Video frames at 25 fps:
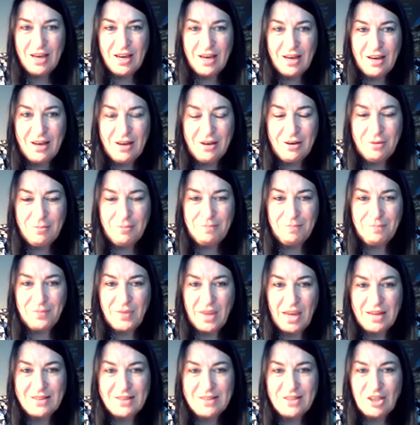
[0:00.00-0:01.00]

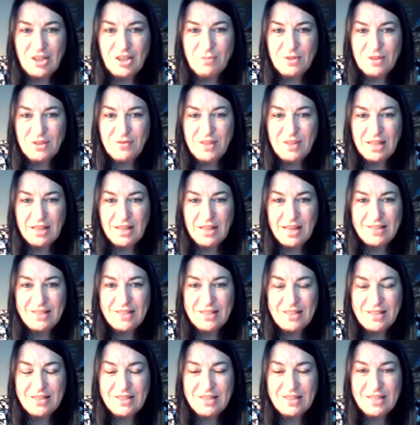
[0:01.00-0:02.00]
In terms of the
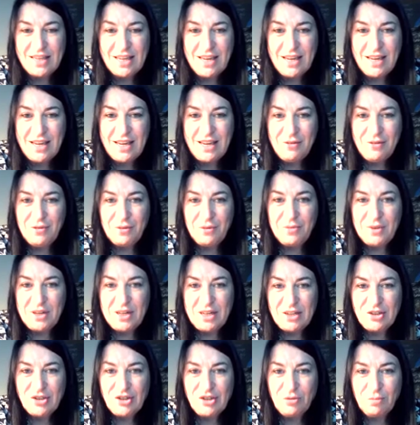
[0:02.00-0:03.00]
letters from the
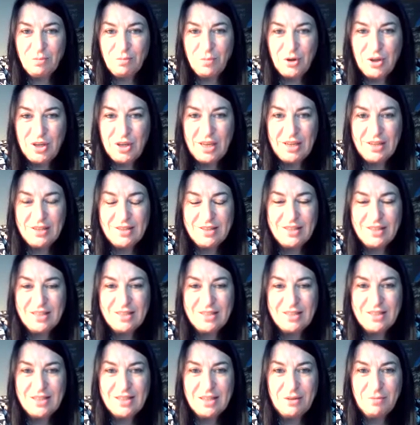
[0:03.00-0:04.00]
national booking
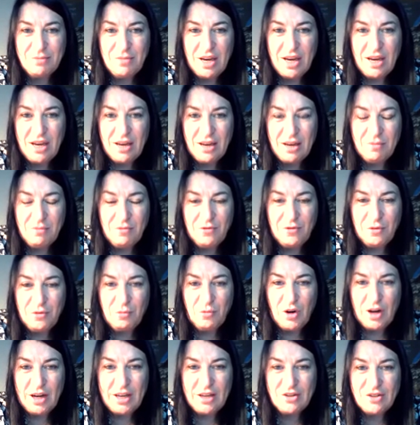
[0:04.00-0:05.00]
system,
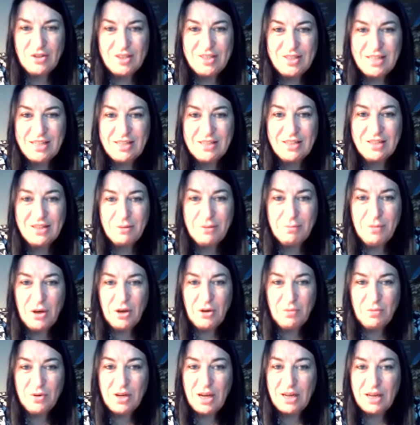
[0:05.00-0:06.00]
from what I understand at the
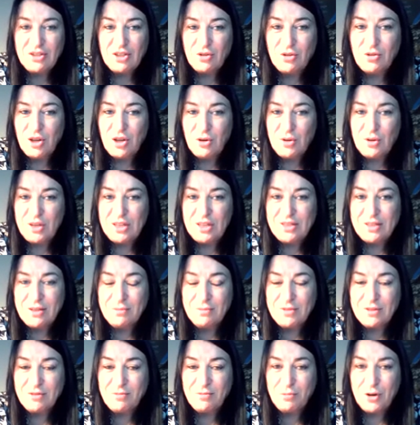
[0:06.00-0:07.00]
moment, I don't know in
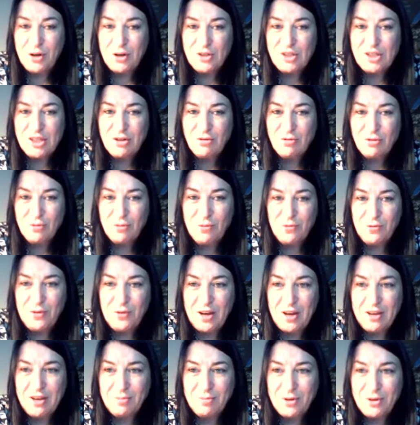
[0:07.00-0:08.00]
terms of priority group
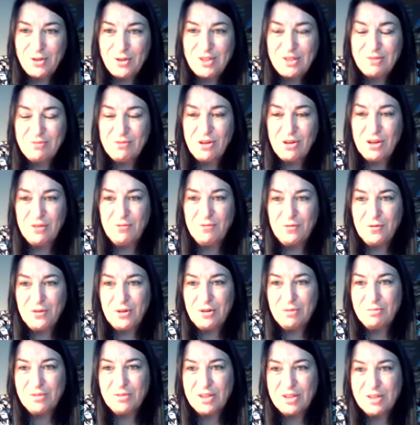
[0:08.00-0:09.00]
5 because they've not
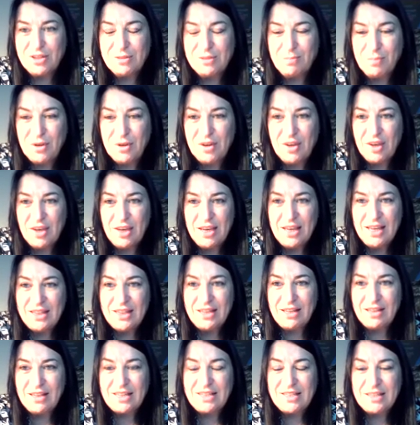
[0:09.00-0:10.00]
informed us, but
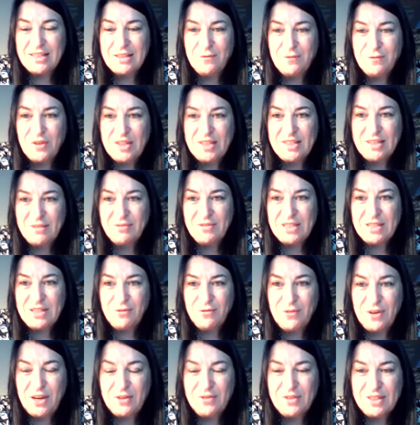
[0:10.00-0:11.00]
the letters for the
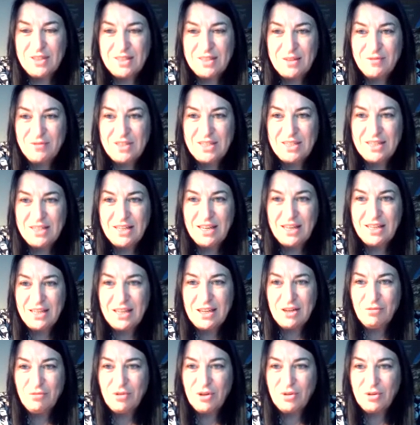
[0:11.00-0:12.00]
75 to
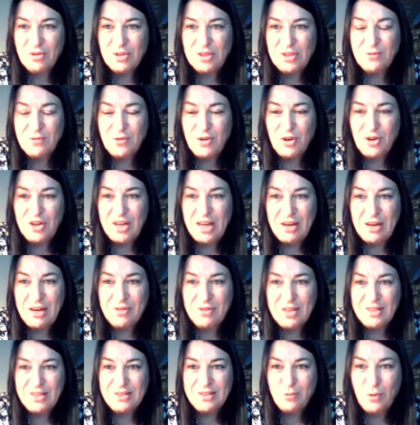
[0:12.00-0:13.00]
79 year olds have gone
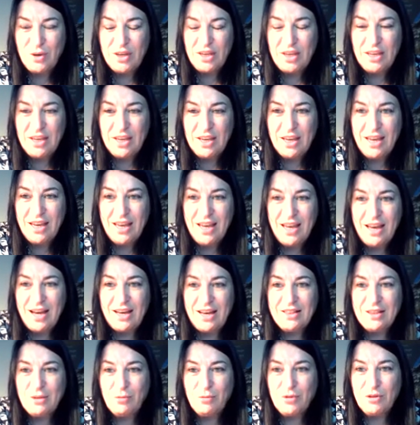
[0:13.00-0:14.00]
out this week,
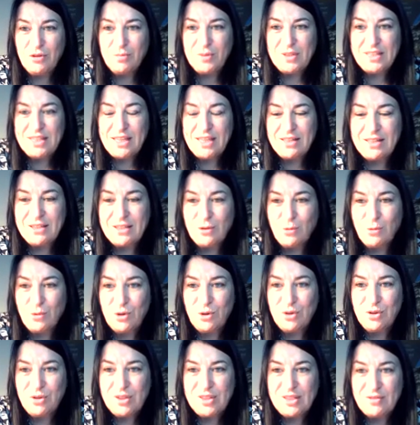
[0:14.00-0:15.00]
and they will be sent to
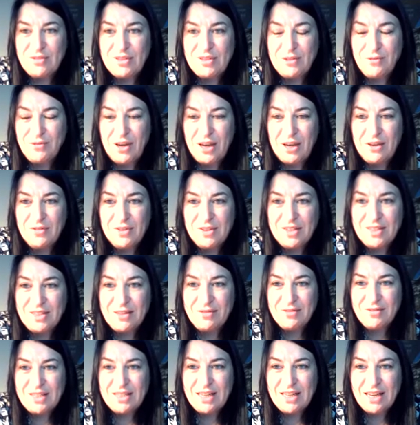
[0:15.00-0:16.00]
all 75 and
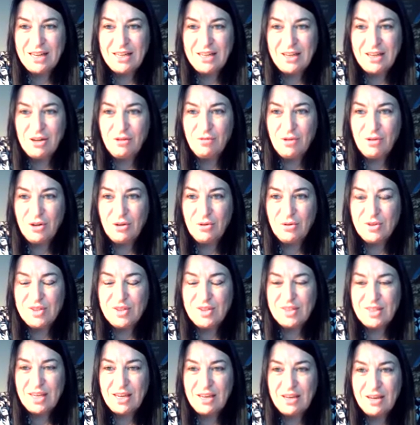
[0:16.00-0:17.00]
79 year
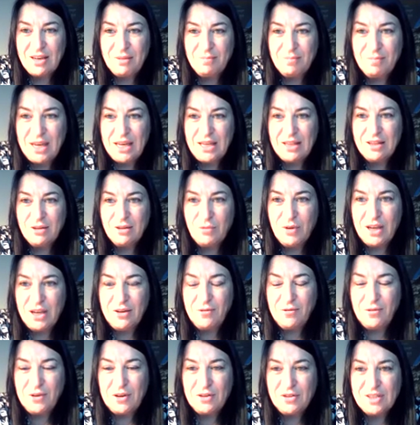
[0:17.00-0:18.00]
olds in the
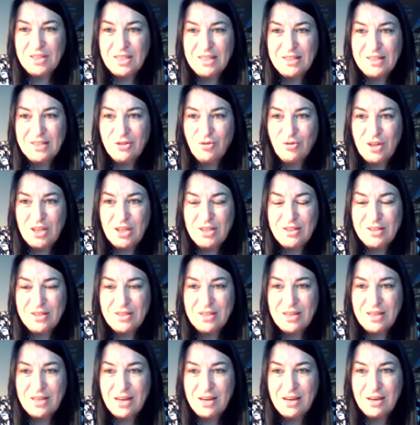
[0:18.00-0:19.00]
Wakefield
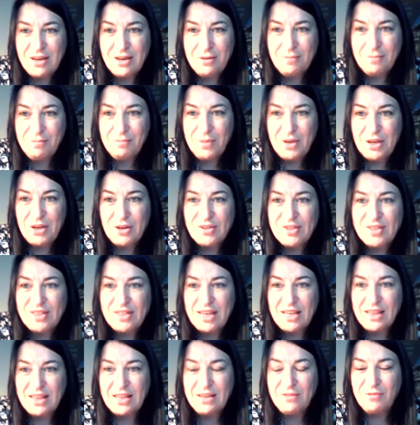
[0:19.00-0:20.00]
district, because
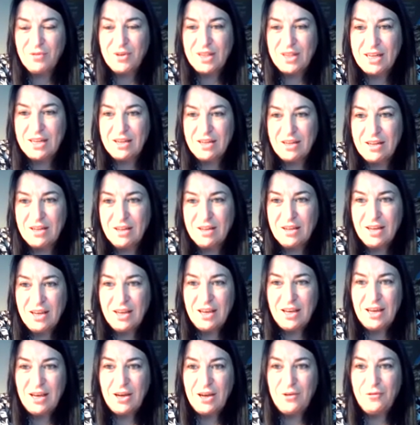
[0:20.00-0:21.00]
they live within a
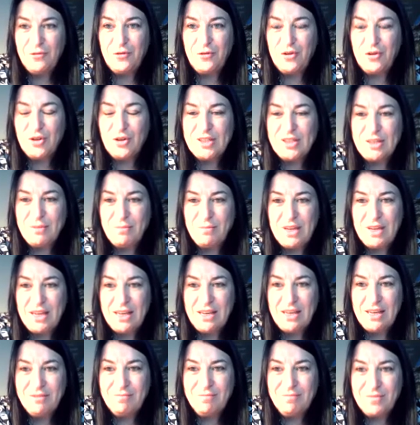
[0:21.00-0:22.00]
40
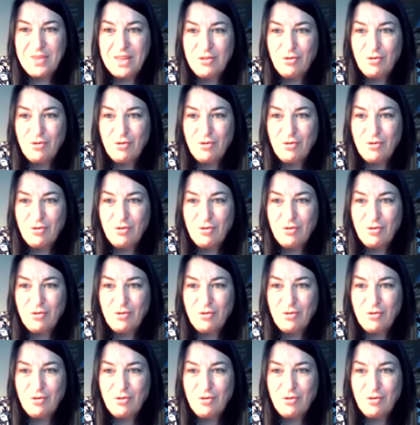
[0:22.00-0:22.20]
minute